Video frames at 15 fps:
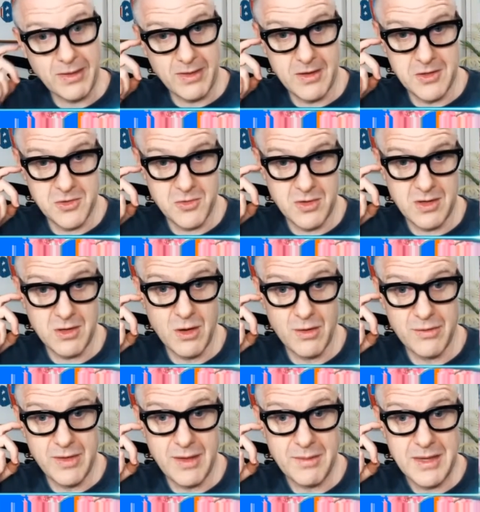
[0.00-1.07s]
the history
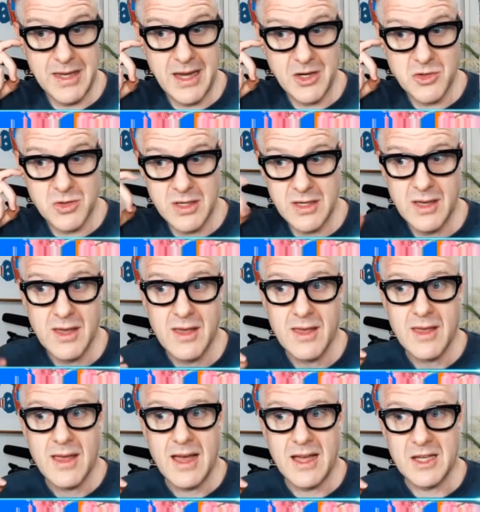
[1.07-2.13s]
of them, he actually
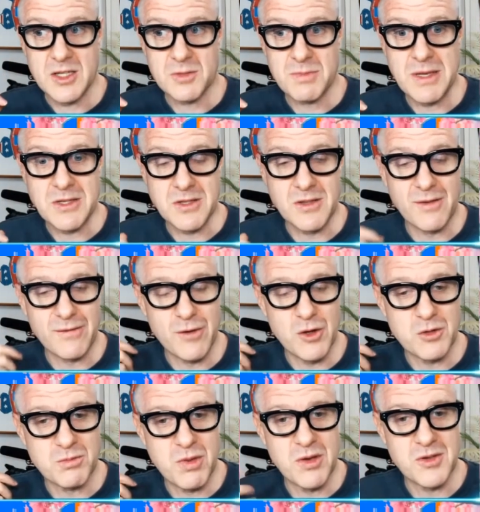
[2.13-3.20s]
speaks in the
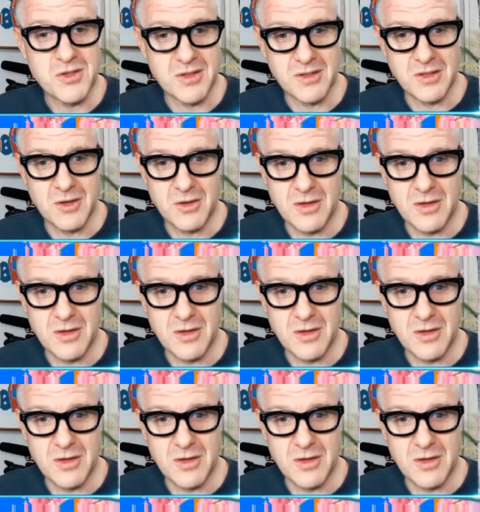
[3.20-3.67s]
first person.